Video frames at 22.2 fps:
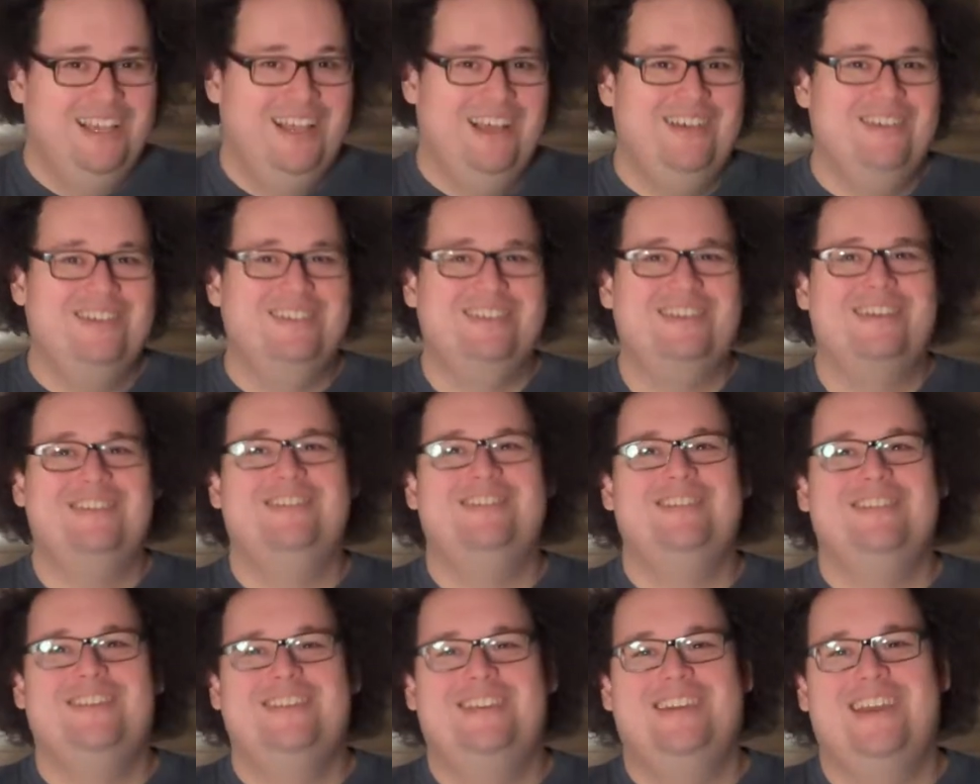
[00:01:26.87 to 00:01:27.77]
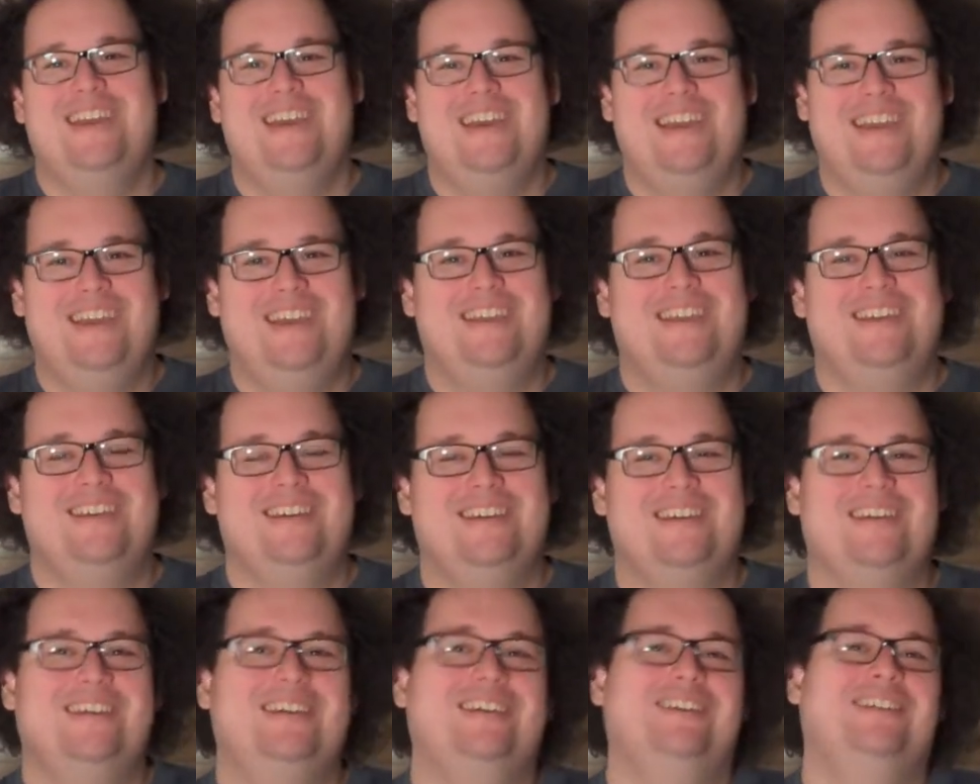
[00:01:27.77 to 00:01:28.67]
Oh,
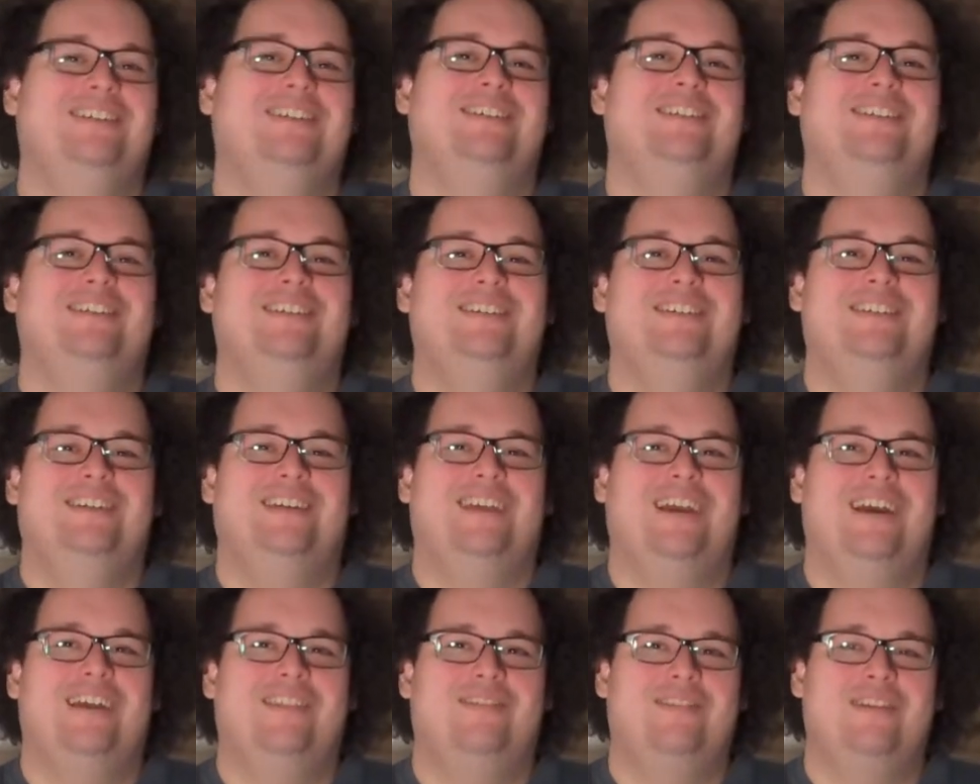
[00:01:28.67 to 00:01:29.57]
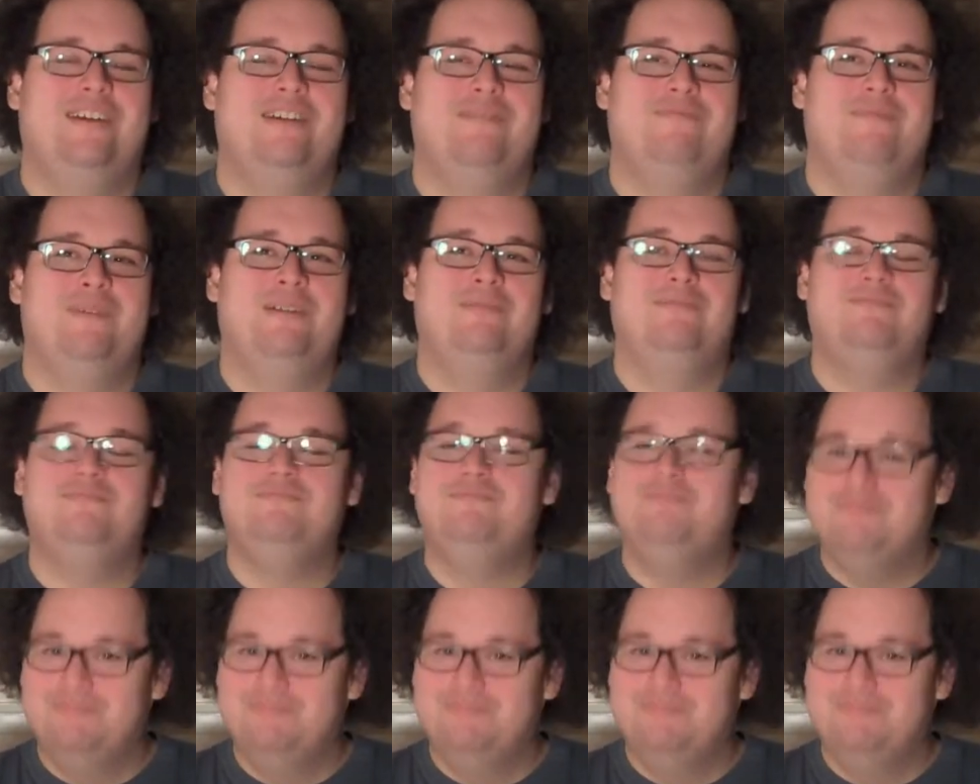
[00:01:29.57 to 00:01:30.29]
okay. Katharine Hepburn.